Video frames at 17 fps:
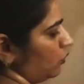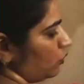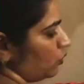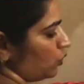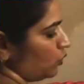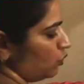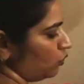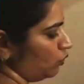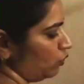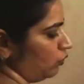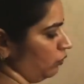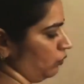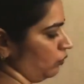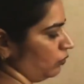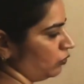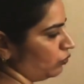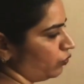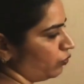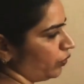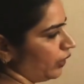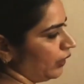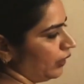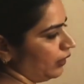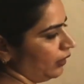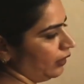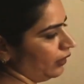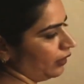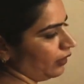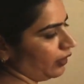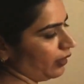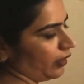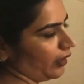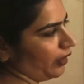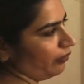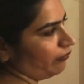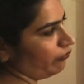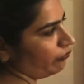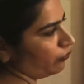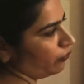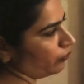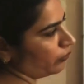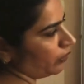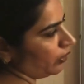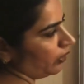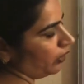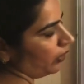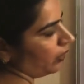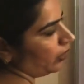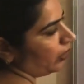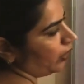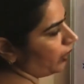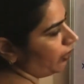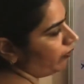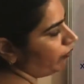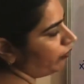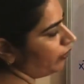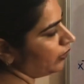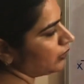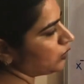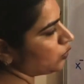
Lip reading: 2, 3 and 4. In first